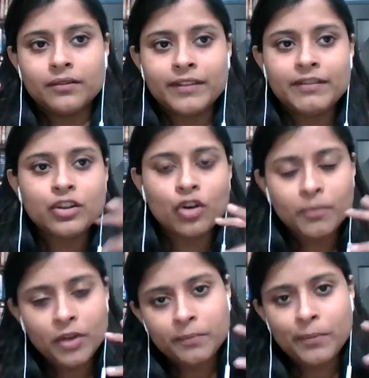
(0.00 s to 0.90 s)
when we talk
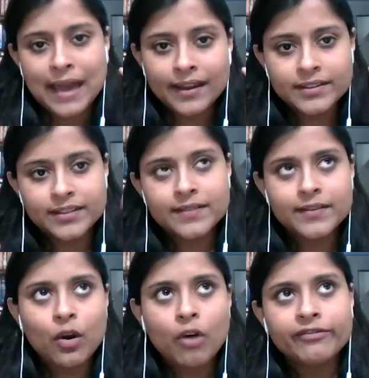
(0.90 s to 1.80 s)
about packages,
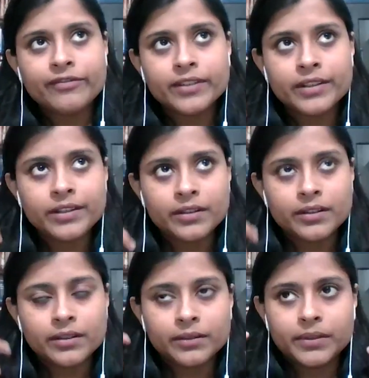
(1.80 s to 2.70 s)
we often
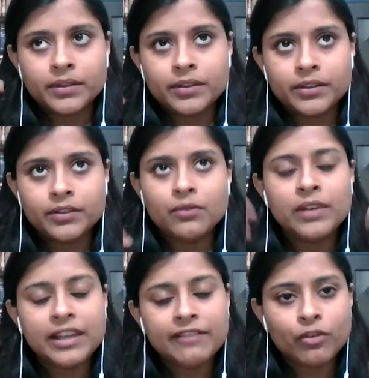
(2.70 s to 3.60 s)

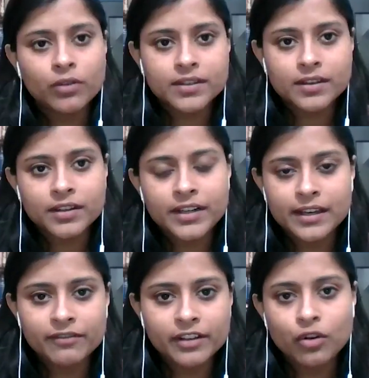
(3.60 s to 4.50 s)
only focus on the
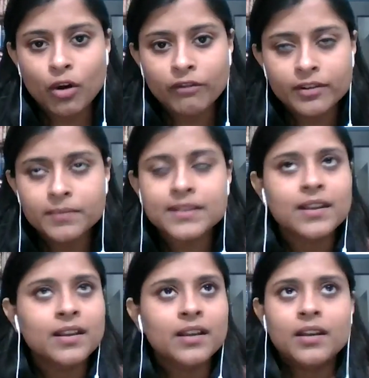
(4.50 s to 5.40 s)
tier 1 law firms.
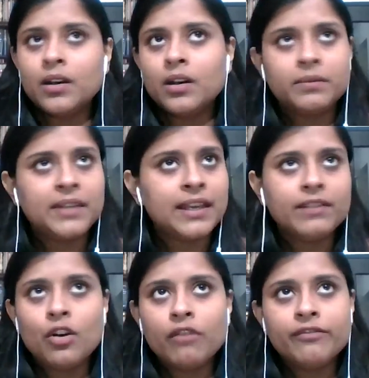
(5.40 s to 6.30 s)
They
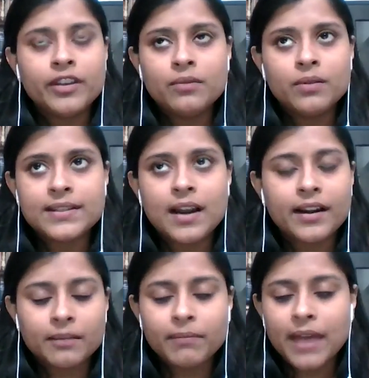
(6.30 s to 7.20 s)
will offer you a
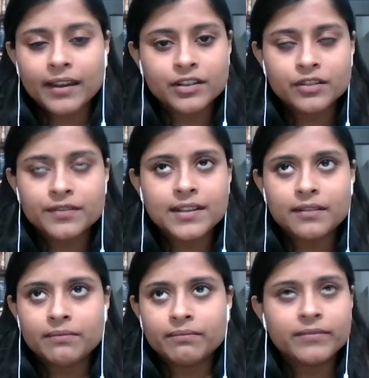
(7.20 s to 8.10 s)
starting package of
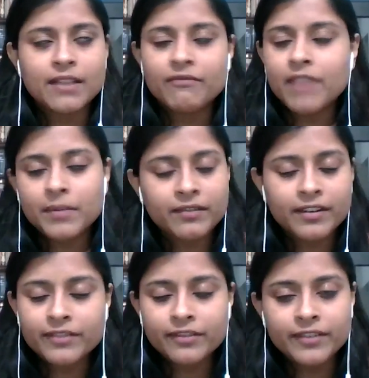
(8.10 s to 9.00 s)
say somewhere
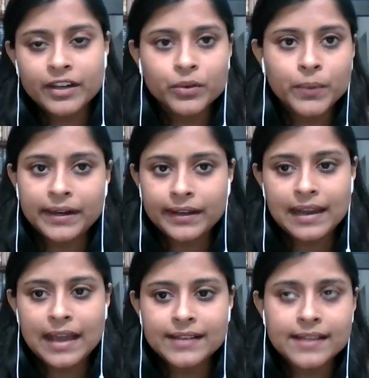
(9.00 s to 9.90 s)
between 15 to 20
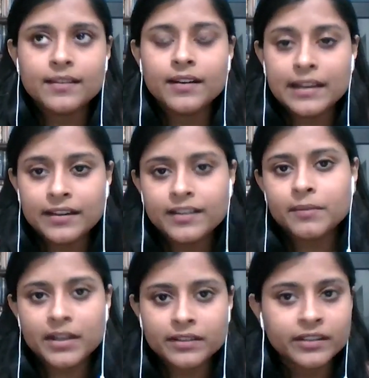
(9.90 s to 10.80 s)
lakhs, and the
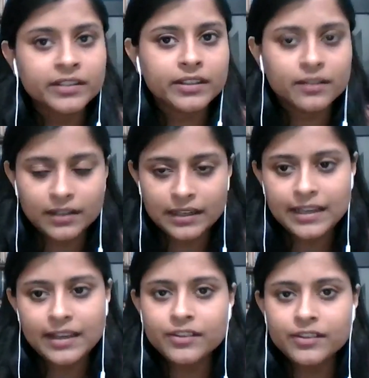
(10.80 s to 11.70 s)
increment, the
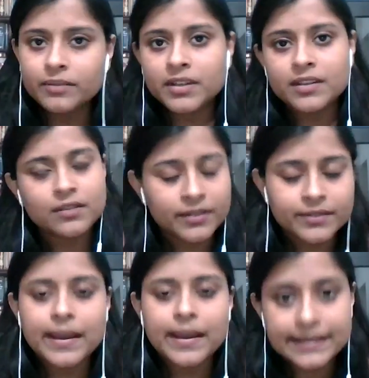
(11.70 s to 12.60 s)
yearly increment is
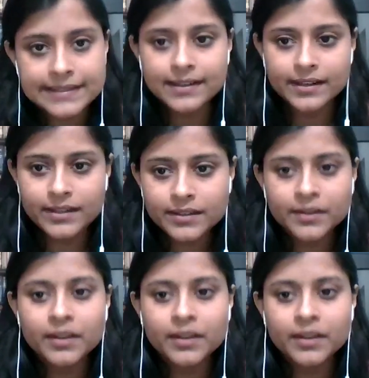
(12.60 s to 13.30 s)
also excellent.